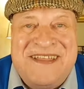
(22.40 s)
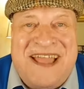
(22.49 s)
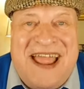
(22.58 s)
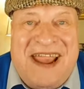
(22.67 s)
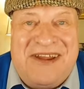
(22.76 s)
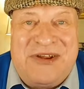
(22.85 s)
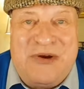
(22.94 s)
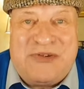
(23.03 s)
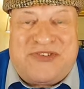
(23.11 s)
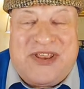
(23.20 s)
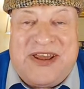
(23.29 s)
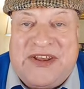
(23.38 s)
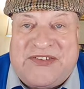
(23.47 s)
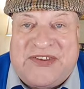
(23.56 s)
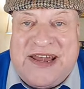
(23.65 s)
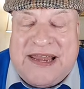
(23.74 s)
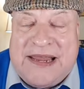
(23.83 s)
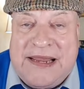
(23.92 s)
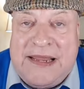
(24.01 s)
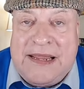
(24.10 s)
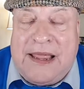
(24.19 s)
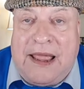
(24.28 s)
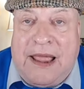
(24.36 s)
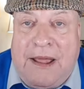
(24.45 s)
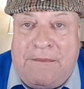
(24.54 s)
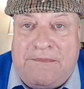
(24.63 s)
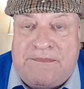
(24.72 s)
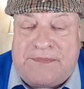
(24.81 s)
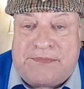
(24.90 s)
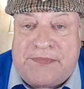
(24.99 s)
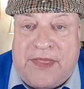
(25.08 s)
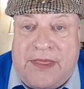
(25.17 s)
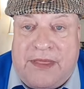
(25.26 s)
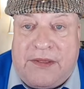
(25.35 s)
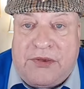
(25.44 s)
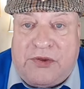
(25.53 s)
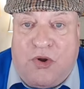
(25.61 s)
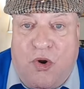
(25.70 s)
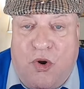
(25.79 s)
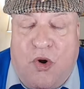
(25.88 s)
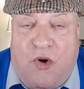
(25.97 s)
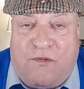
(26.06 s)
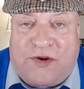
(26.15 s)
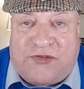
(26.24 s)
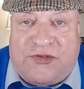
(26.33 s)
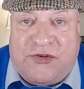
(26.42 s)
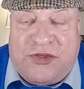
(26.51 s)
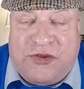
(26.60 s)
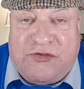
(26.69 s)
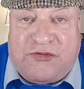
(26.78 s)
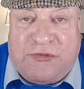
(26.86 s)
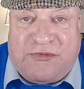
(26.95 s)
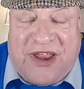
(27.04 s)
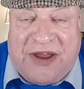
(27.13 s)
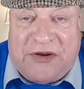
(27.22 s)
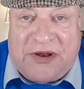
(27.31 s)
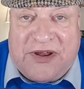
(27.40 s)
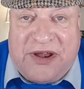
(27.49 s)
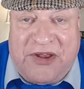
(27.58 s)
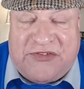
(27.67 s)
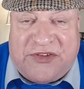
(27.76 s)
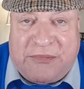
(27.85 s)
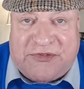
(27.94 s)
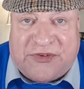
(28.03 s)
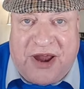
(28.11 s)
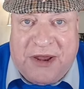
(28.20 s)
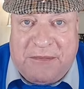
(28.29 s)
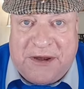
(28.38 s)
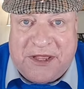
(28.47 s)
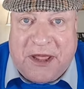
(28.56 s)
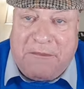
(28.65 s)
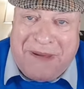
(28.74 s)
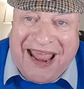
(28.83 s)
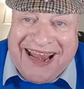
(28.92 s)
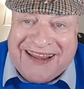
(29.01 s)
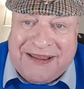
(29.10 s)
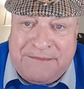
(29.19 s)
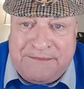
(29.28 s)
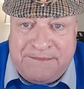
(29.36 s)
No, seriously. Go over to the YouTube channel and hit subscribe and come back.